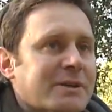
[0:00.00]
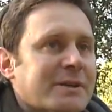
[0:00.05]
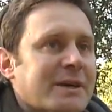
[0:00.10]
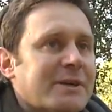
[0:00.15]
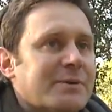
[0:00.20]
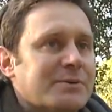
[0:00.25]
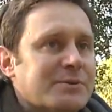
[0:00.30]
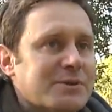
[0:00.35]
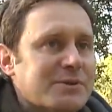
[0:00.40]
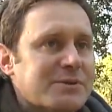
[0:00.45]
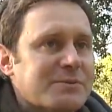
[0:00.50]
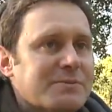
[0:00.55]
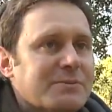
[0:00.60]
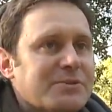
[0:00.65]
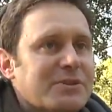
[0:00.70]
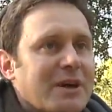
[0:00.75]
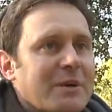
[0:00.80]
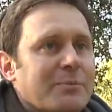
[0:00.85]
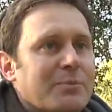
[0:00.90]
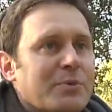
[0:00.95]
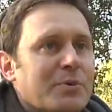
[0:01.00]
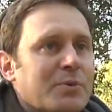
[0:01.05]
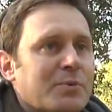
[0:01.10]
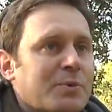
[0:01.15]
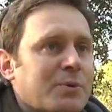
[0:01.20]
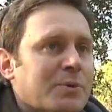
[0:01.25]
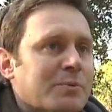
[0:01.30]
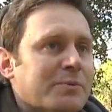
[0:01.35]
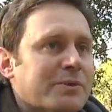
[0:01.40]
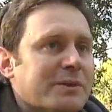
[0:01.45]
and that will just trap more
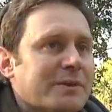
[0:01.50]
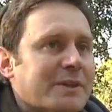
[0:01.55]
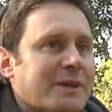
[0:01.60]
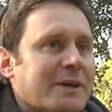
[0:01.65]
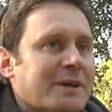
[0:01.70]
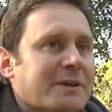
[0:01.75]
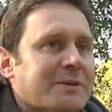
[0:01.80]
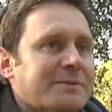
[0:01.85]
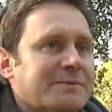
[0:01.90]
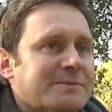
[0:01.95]
warmth in there.